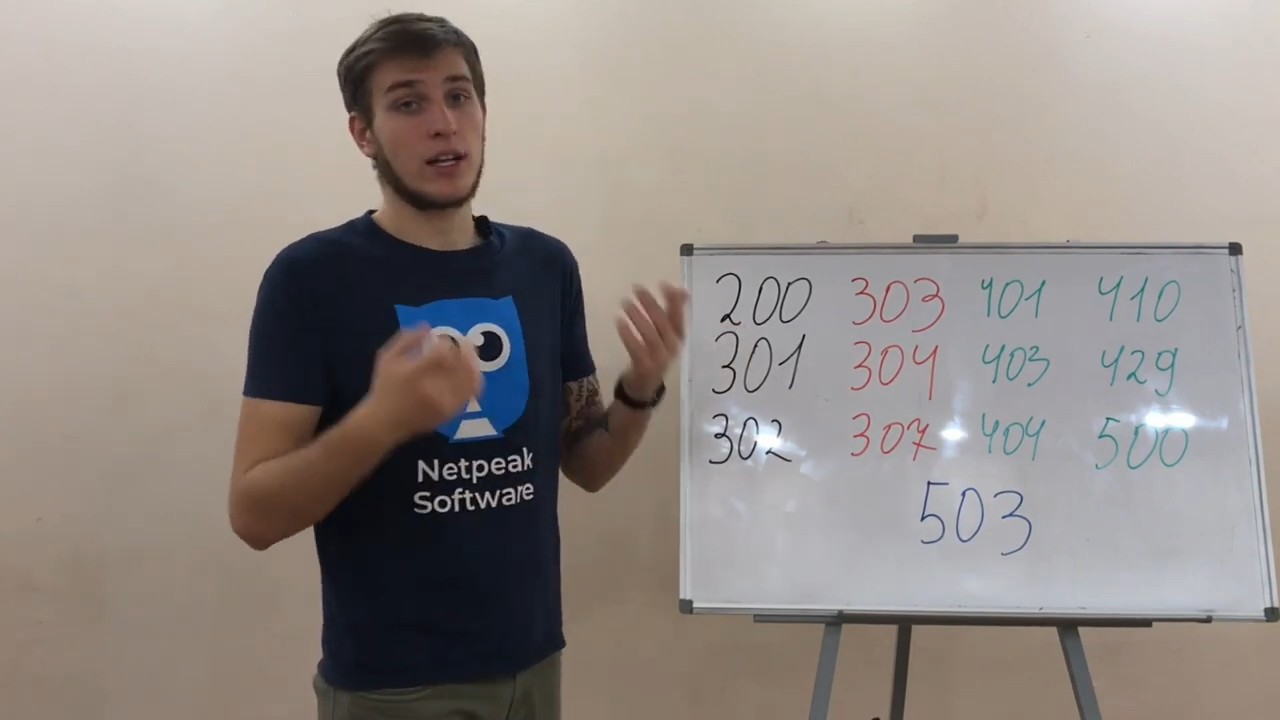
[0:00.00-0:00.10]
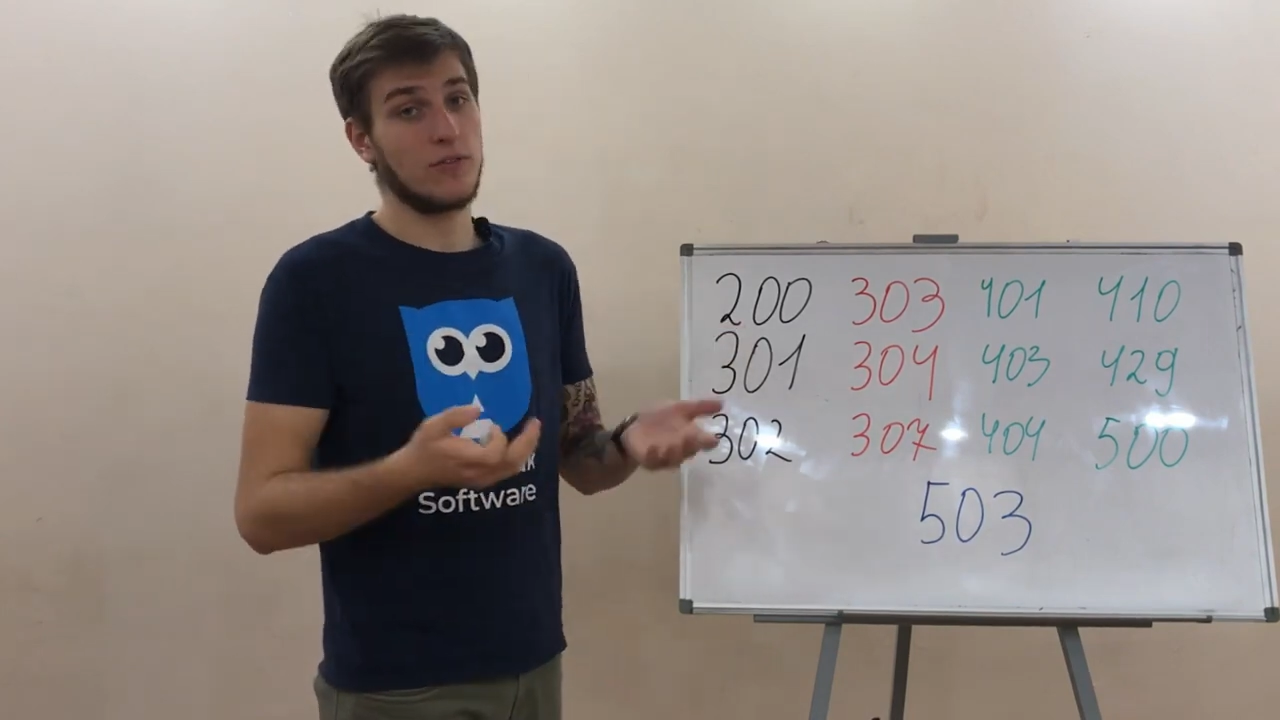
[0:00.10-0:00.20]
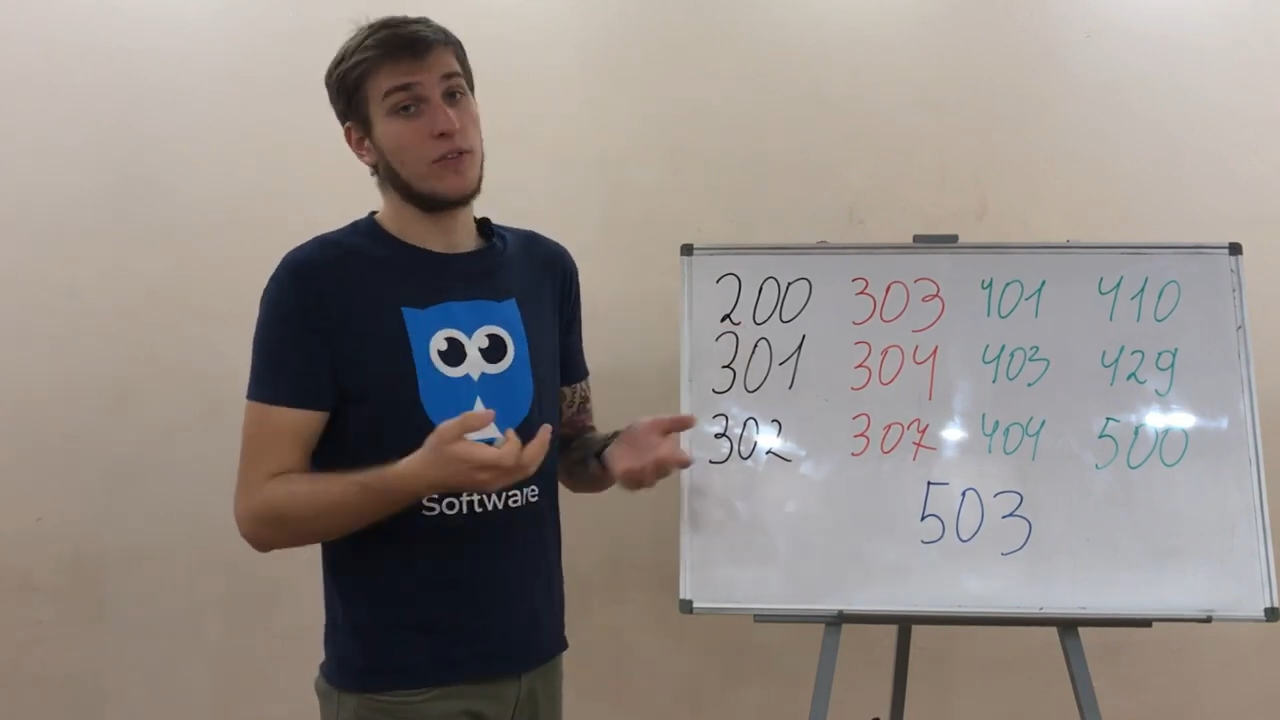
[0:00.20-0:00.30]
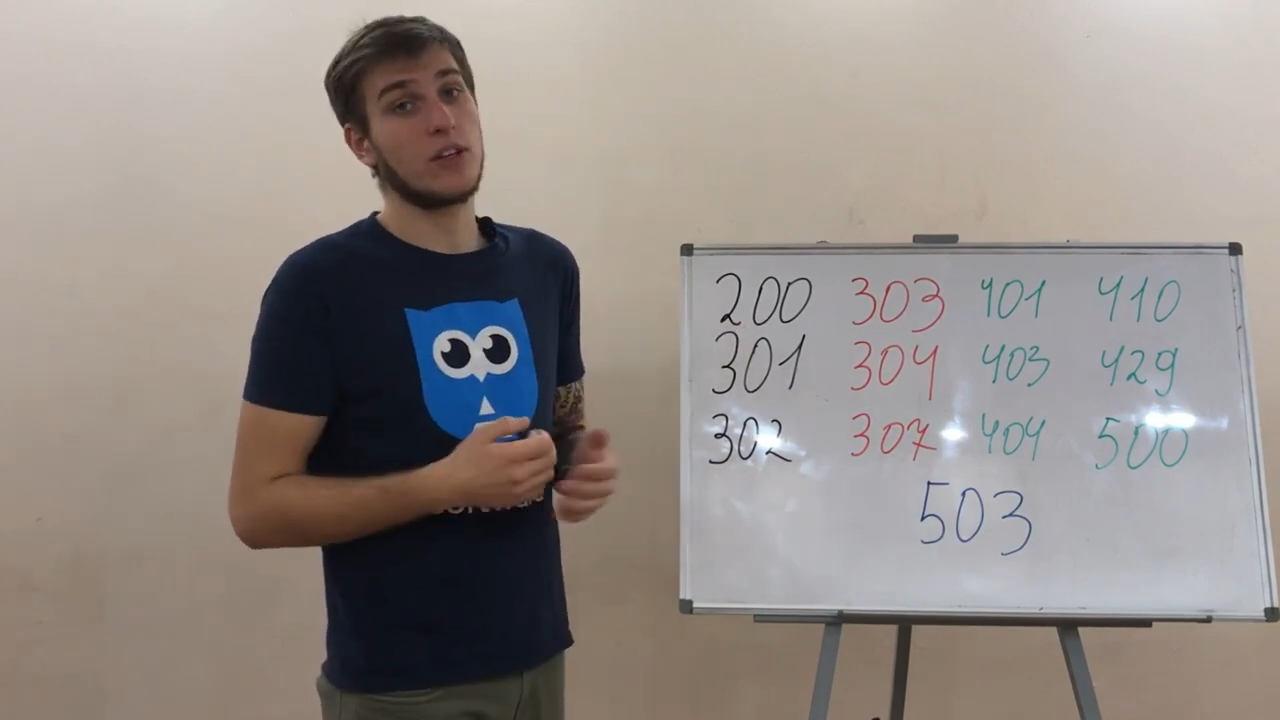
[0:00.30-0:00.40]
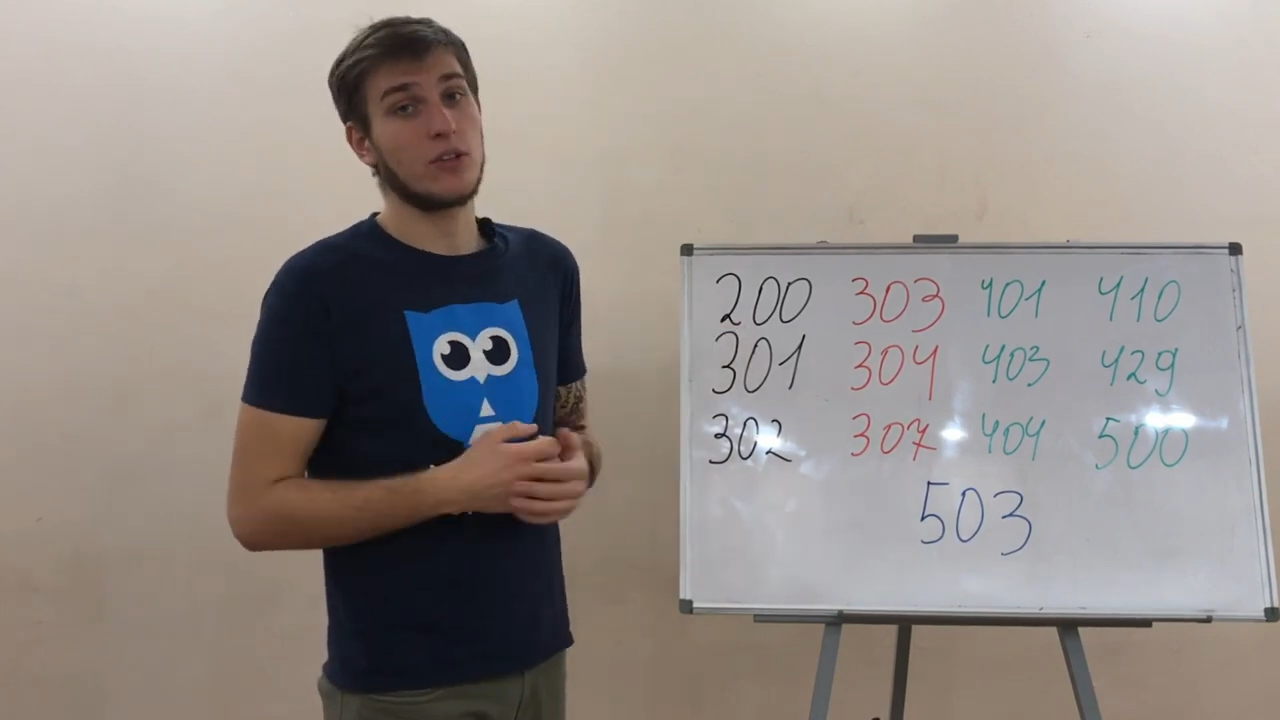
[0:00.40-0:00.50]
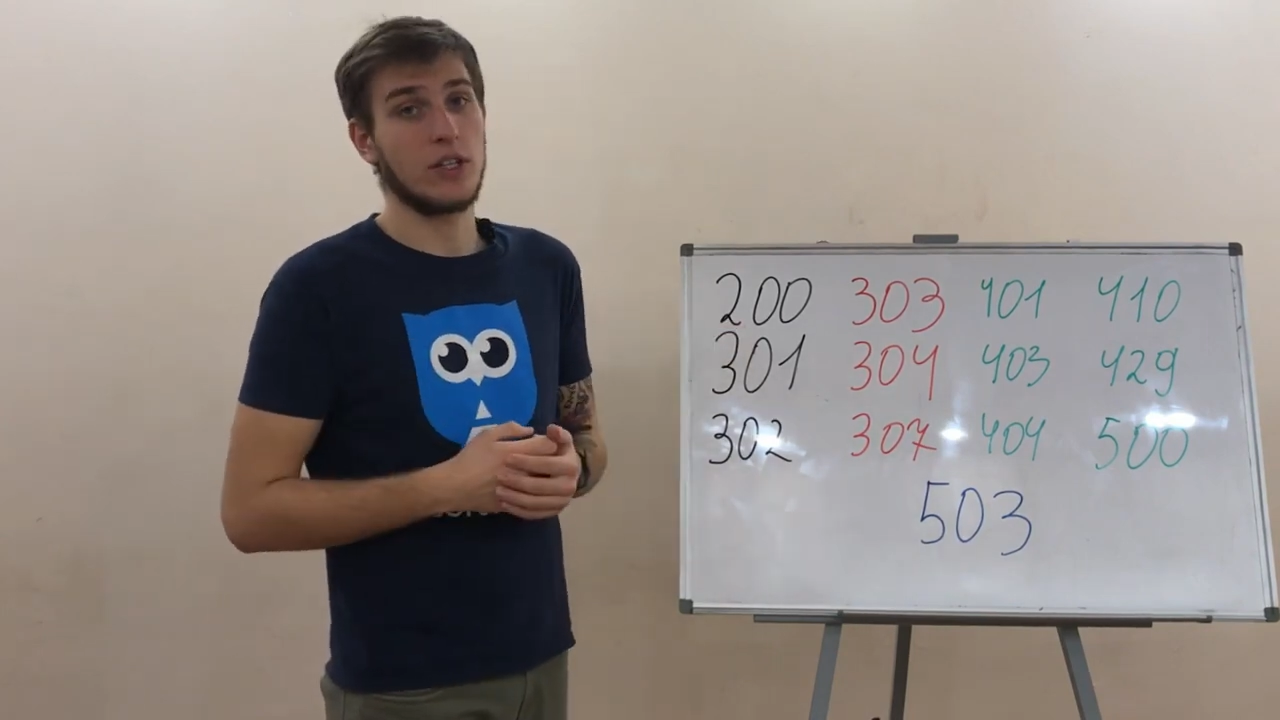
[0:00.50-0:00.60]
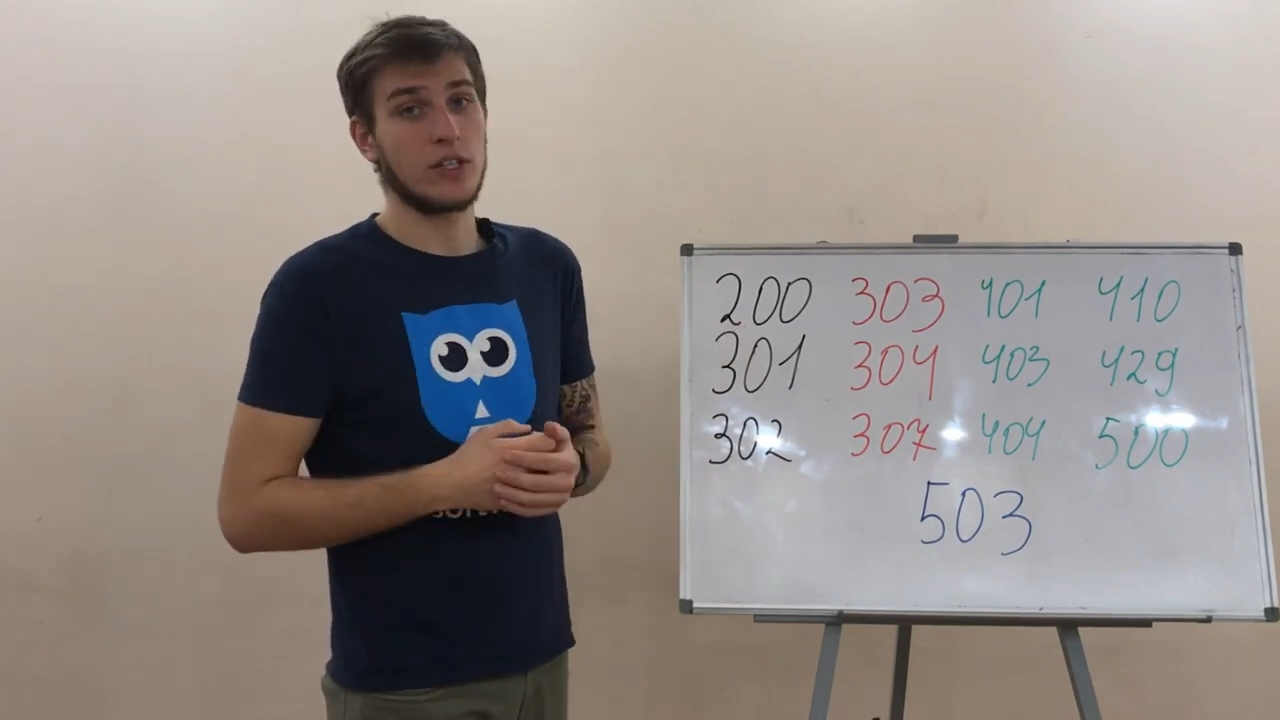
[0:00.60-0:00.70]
configure